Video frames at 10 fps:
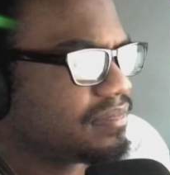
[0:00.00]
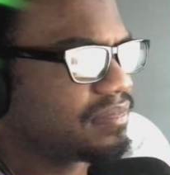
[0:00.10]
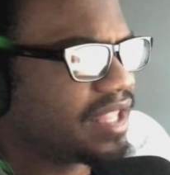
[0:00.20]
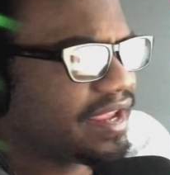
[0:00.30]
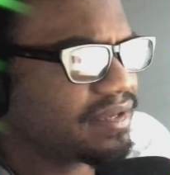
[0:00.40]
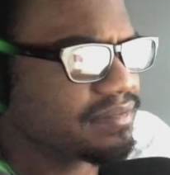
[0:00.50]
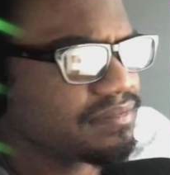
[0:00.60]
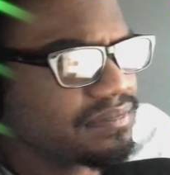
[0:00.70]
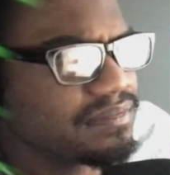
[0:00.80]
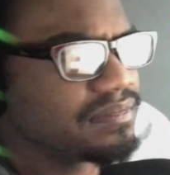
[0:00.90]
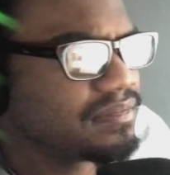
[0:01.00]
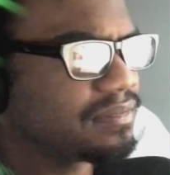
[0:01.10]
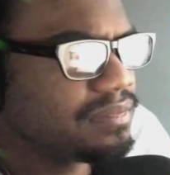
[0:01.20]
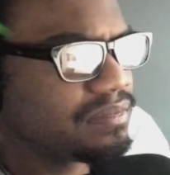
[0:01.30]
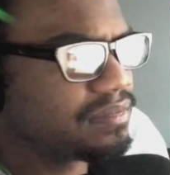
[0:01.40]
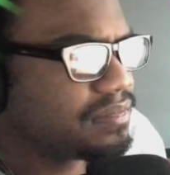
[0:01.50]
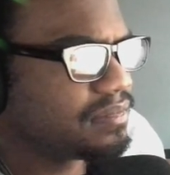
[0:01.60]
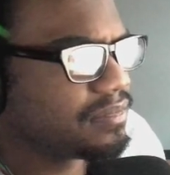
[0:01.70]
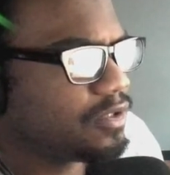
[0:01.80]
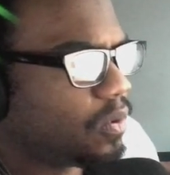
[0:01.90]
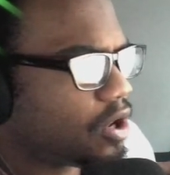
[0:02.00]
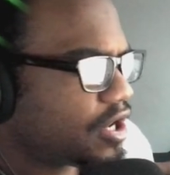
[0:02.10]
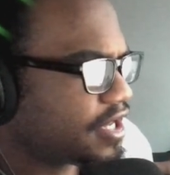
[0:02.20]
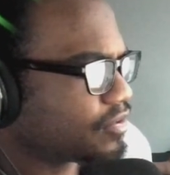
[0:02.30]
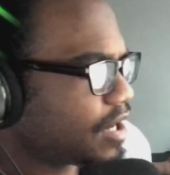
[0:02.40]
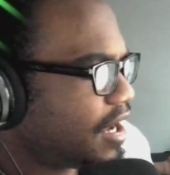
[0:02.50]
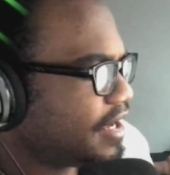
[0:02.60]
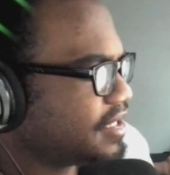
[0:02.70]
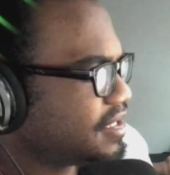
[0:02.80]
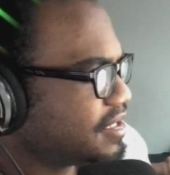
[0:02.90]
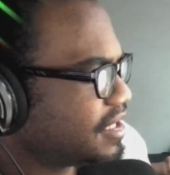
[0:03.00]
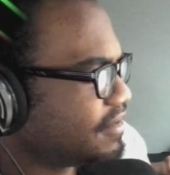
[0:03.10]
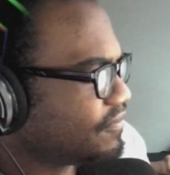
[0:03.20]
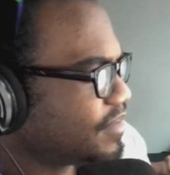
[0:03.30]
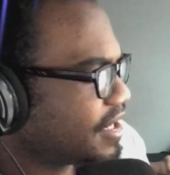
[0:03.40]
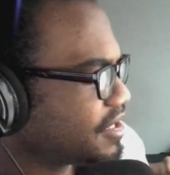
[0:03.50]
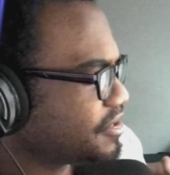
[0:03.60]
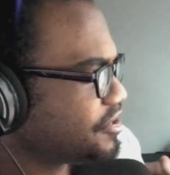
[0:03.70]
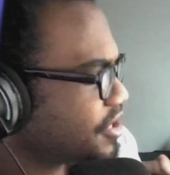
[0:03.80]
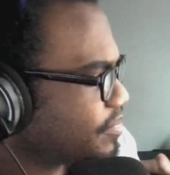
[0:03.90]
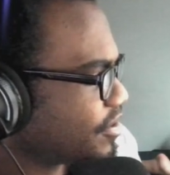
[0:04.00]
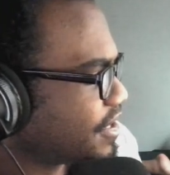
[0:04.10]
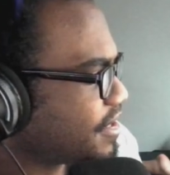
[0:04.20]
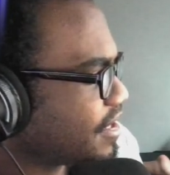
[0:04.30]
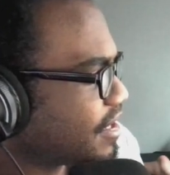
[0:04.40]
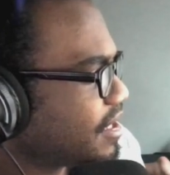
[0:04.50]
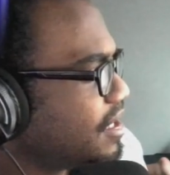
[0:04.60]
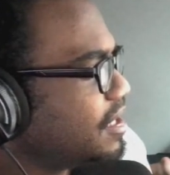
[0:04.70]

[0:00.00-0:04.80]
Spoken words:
Like walking rise instead of from like a ship or anything.